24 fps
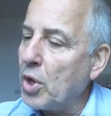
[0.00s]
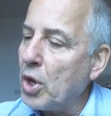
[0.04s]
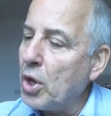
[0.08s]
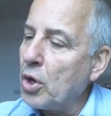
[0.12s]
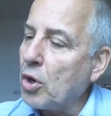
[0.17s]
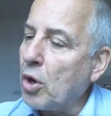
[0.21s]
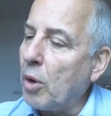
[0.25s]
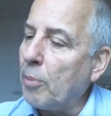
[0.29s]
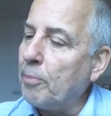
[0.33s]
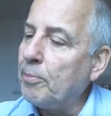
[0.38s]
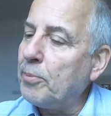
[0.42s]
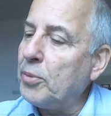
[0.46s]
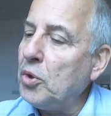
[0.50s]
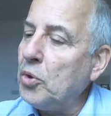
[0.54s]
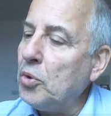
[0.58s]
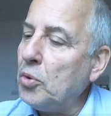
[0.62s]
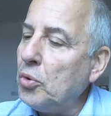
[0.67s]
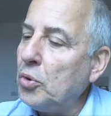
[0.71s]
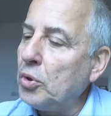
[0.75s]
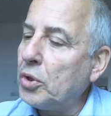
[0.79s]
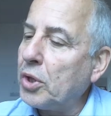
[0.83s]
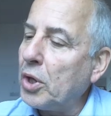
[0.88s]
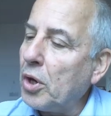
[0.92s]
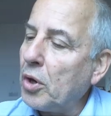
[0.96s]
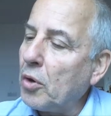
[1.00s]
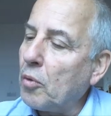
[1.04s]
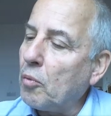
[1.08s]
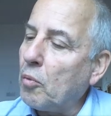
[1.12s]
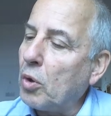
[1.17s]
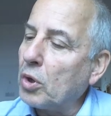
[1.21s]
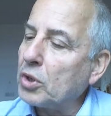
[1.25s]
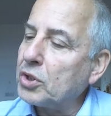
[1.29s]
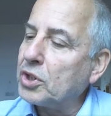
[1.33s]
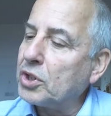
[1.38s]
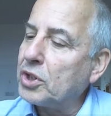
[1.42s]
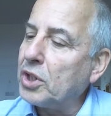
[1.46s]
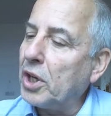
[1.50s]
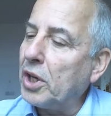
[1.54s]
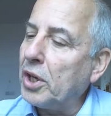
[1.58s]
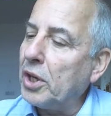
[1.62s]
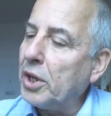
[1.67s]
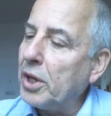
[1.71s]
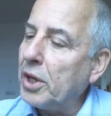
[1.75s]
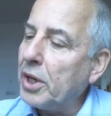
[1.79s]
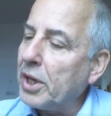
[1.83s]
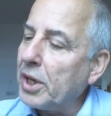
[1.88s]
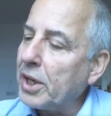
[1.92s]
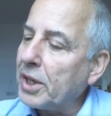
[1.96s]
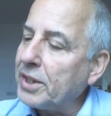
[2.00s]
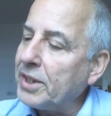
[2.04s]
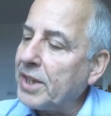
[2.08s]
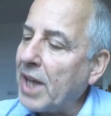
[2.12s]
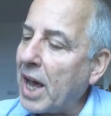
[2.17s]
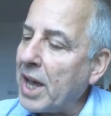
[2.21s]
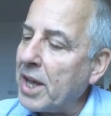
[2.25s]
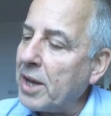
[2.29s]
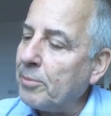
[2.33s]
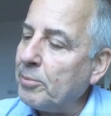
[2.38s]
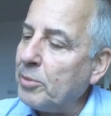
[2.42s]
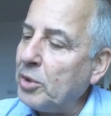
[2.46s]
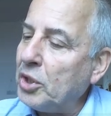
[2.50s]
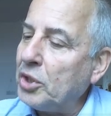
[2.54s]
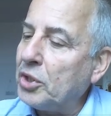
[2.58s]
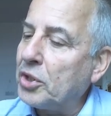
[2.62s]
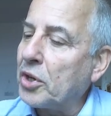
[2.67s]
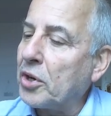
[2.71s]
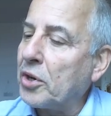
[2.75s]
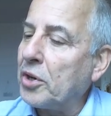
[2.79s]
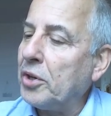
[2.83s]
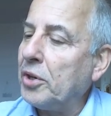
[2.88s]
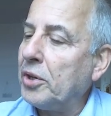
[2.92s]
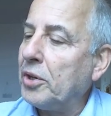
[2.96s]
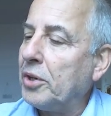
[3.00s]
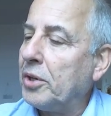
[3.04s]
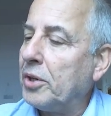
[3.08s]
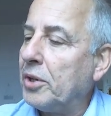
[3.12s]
compute what's the diameter,